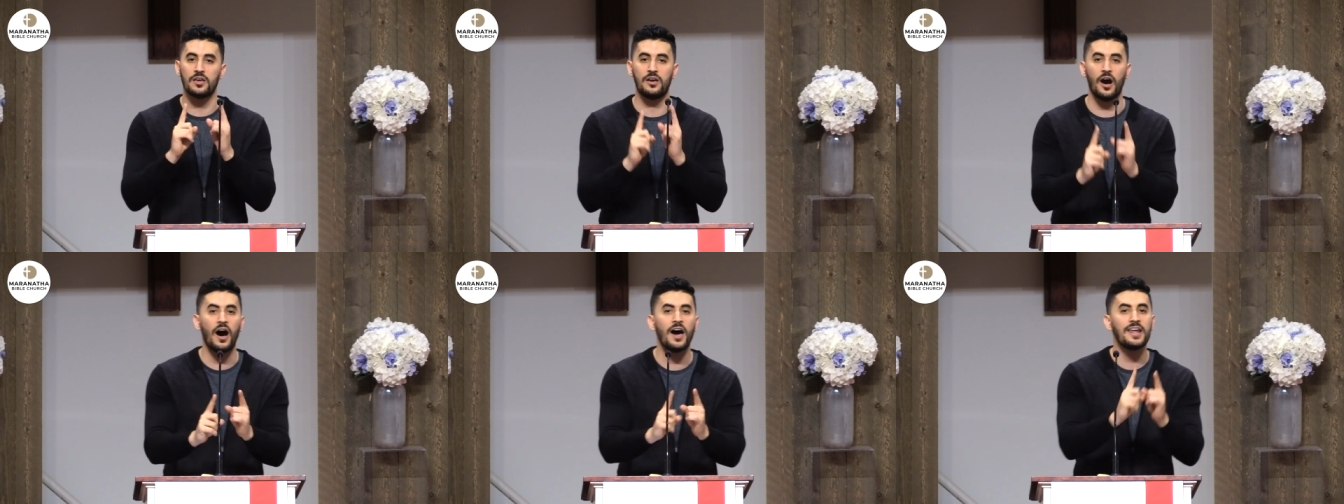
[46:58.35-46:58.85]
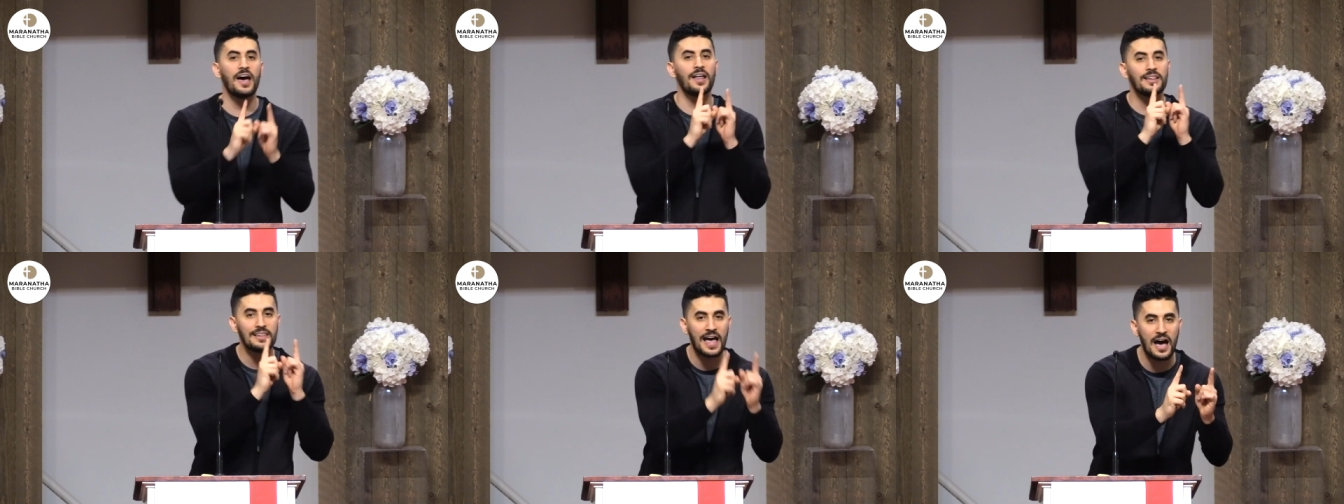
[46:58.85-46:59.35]
God
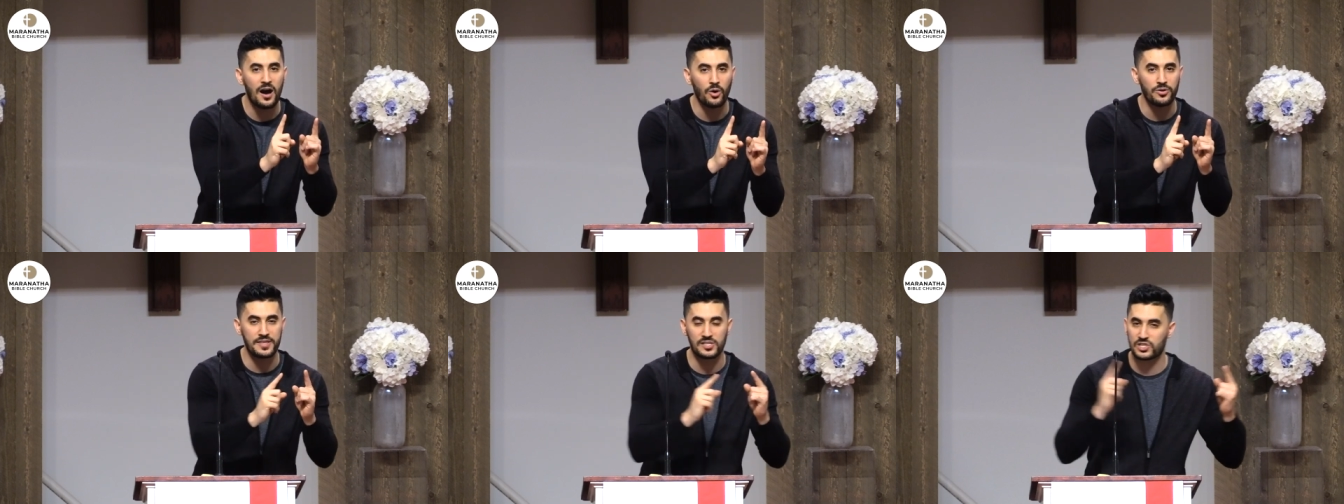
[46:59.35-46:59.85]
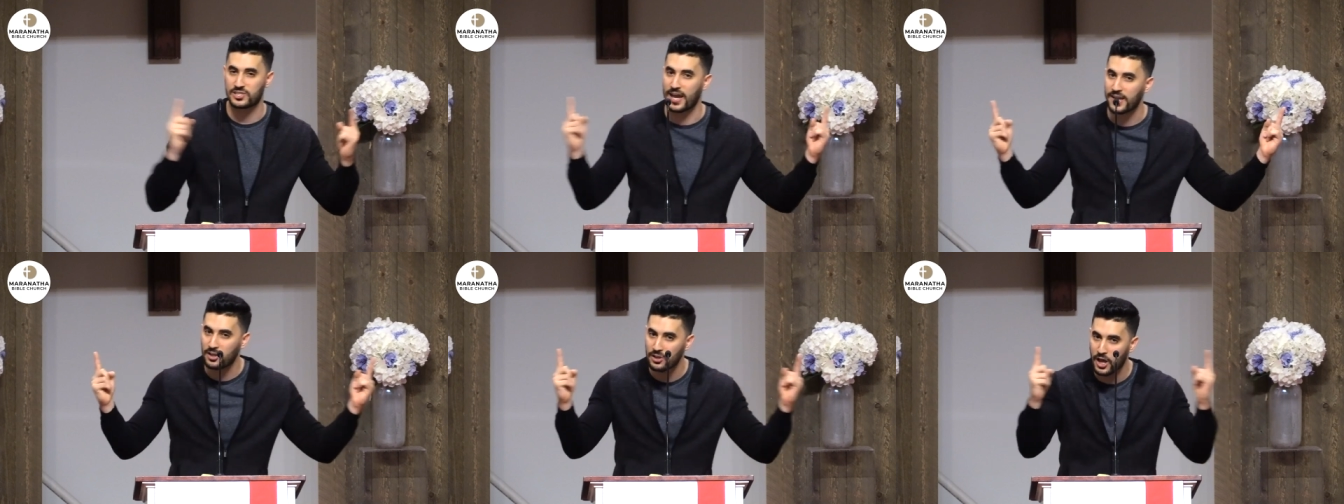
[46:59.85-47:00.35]
allowed this
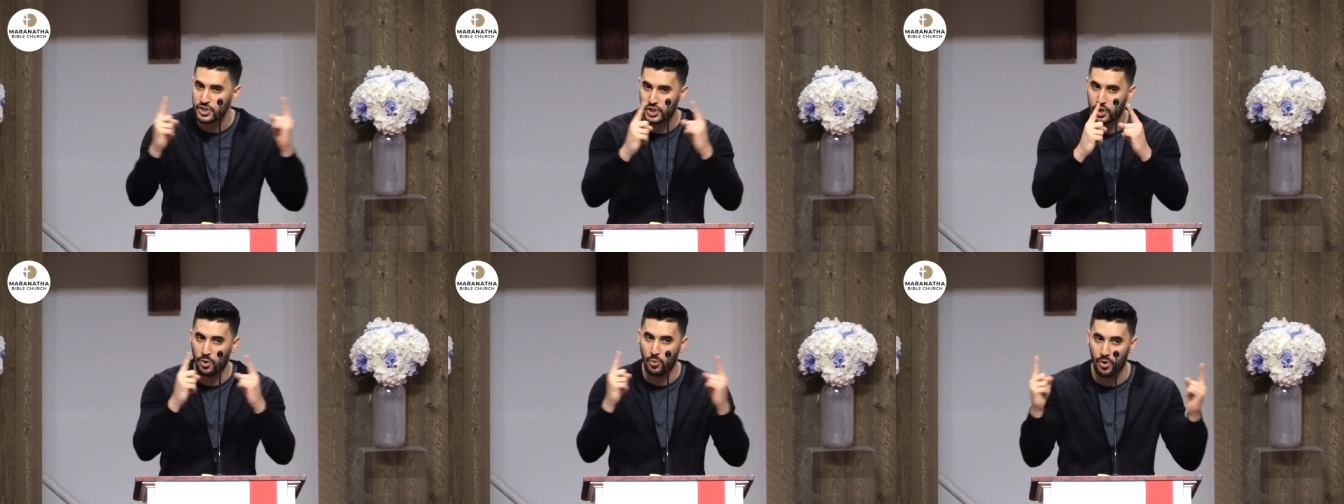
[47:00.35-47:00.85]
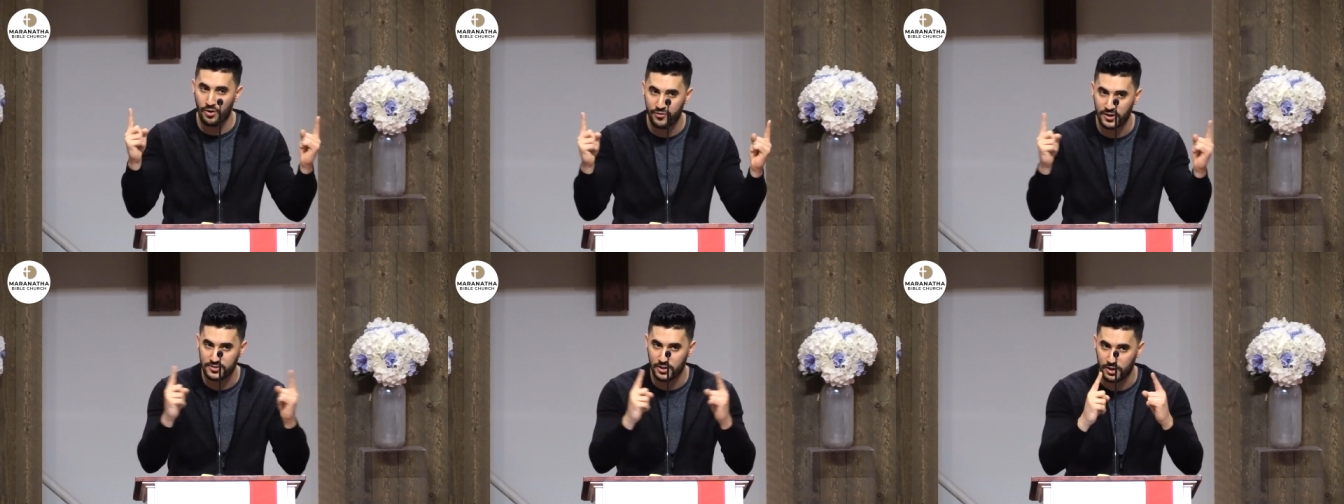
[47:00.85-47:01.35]
psychological
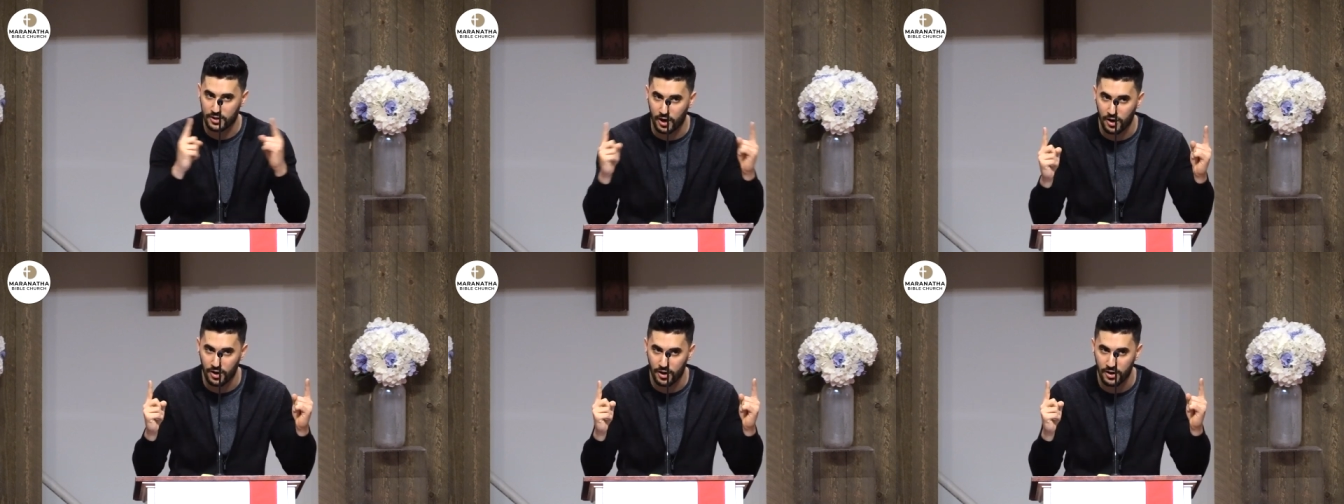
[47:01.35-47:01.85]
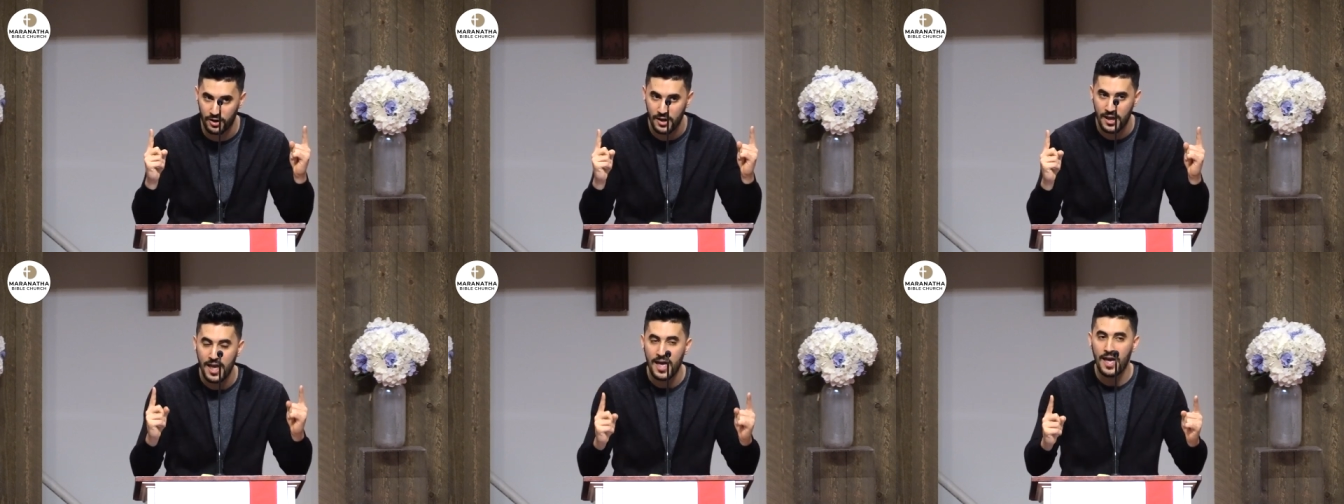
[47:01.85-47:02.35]
warfare to occur
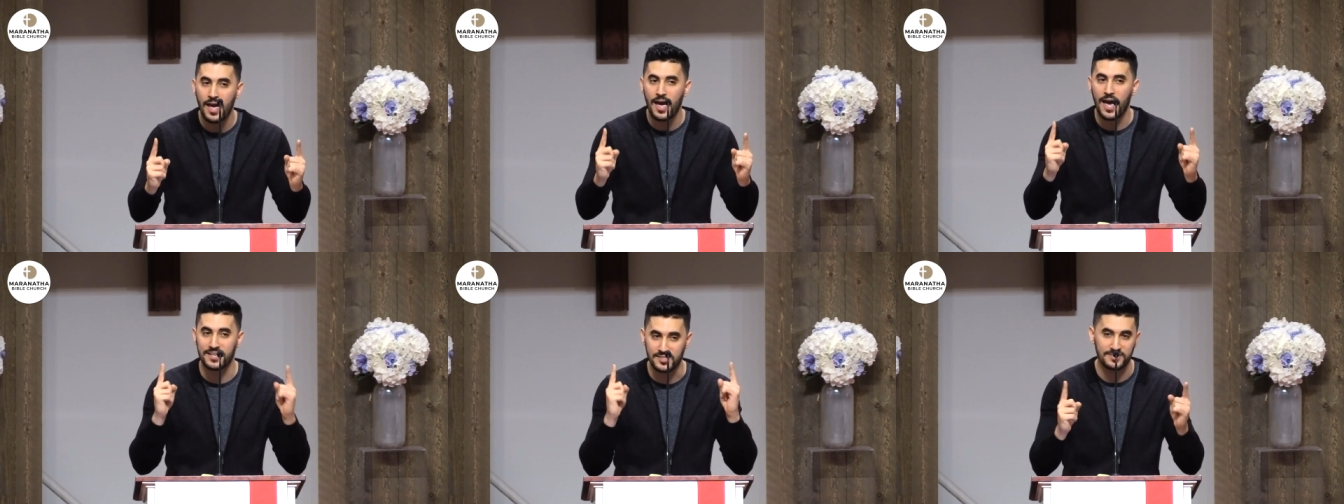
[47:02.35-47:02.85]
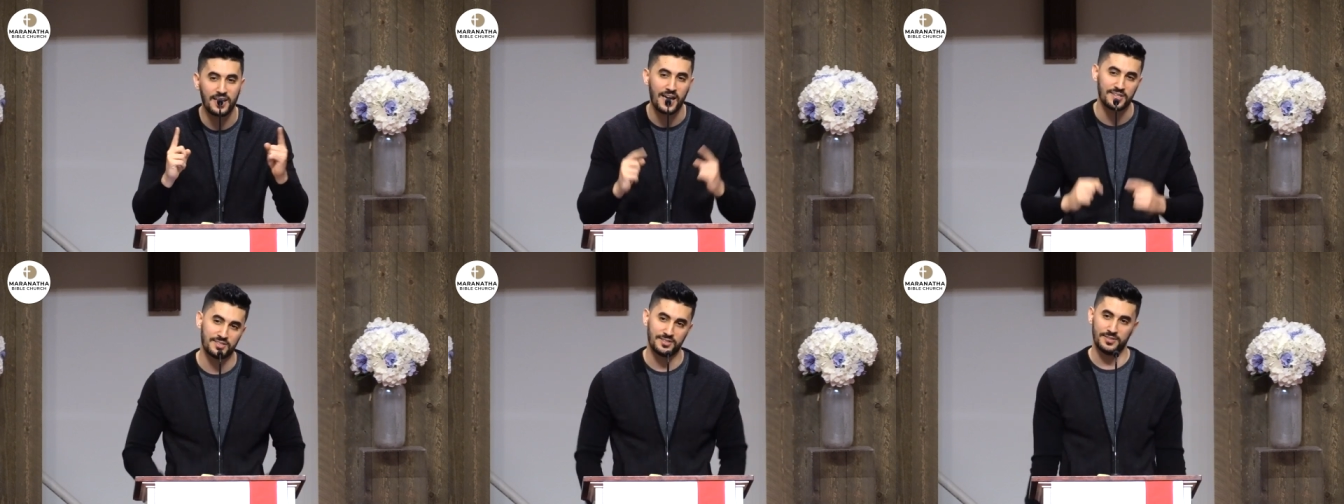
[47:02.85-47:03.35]
as a
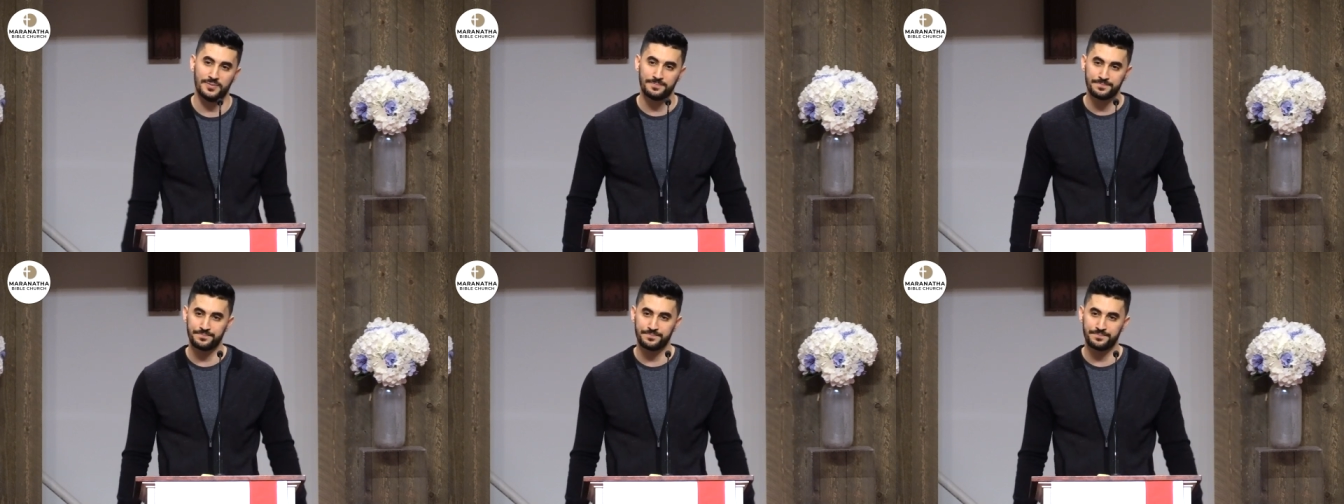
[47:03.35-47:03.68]
test,